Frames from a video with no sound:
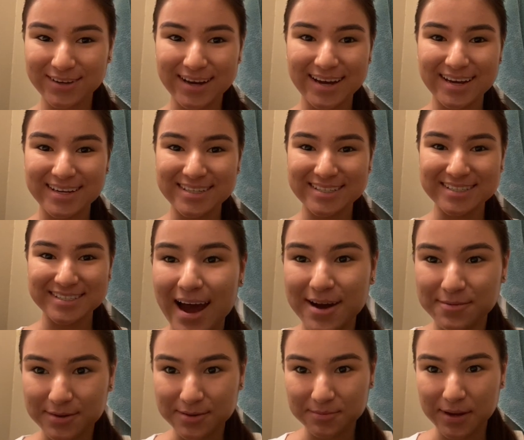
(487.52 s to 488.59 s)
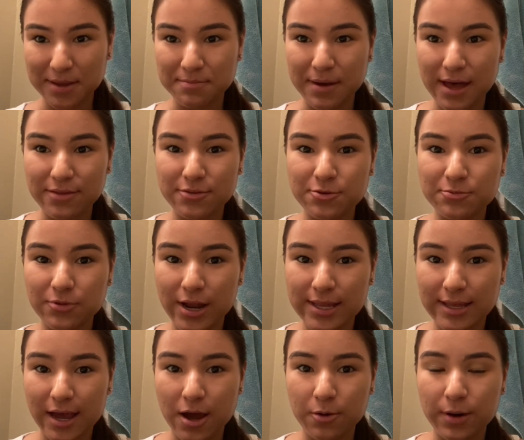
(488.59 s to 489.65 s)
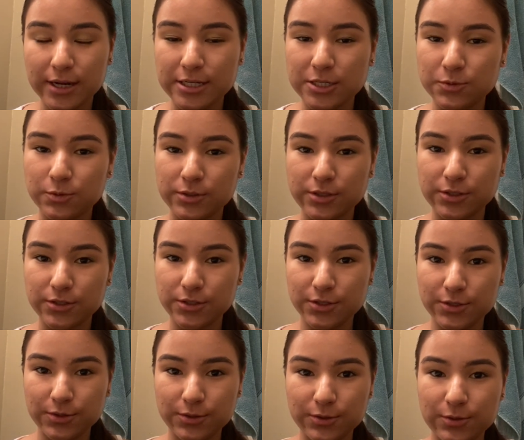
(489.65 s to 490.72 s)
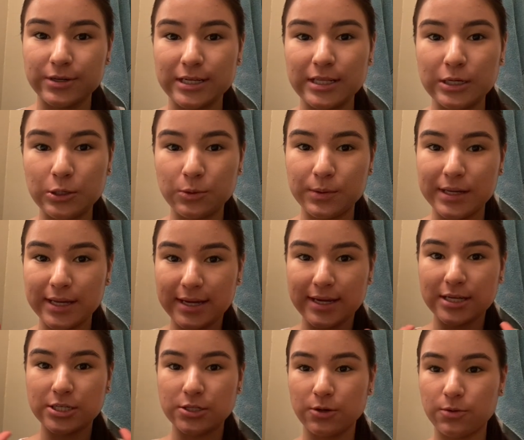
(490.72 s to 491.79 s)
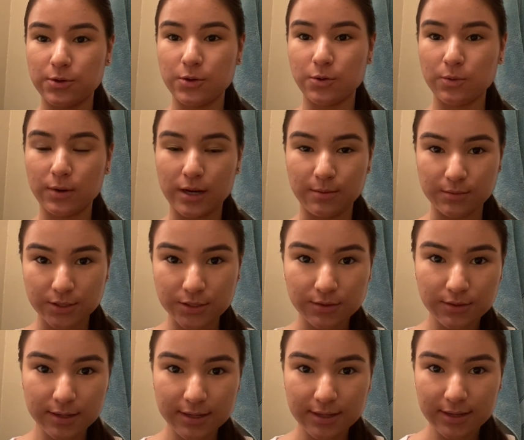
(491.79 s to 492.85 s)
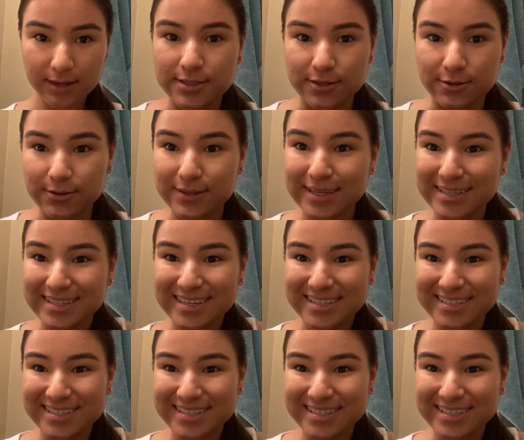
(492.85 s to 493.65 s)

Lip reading: guys, I'm in my bathroom right now. I just wanted to really quick show you what I'm doing. So let's get